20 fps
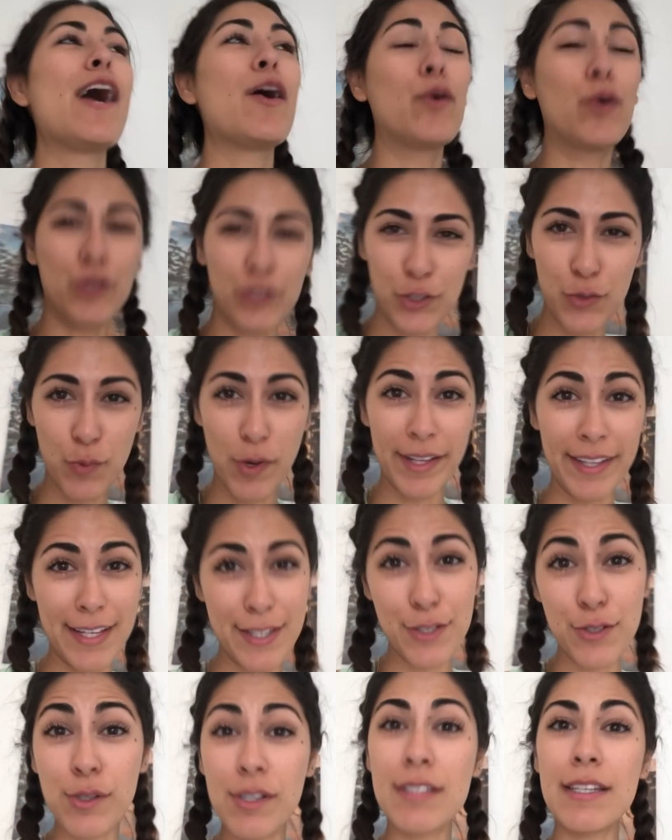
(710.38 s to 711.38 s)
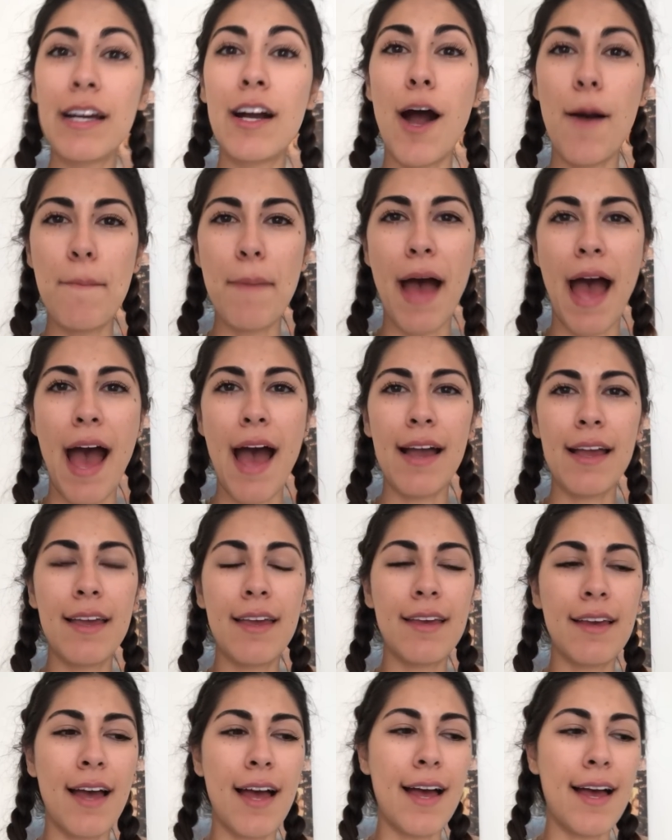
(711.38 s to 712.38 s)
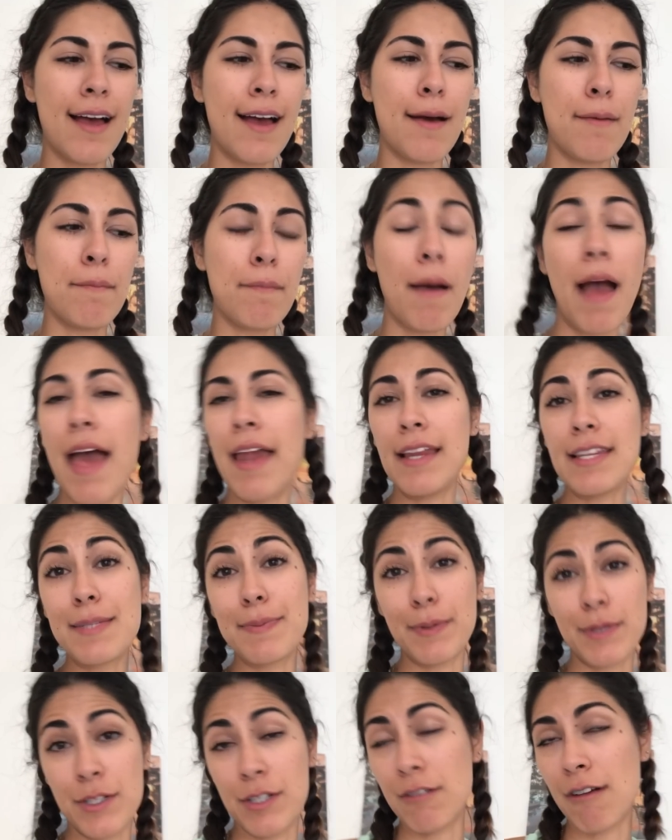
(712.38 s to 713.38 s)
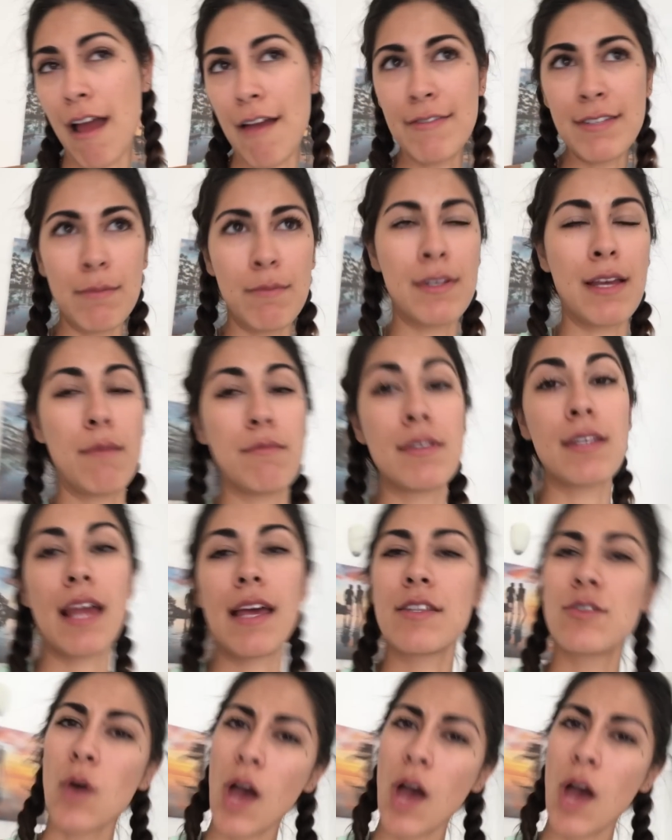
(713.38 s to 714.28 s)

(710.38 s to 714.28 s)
I ordered one as soon as I got back um, and it's supposed to arrive sometime today.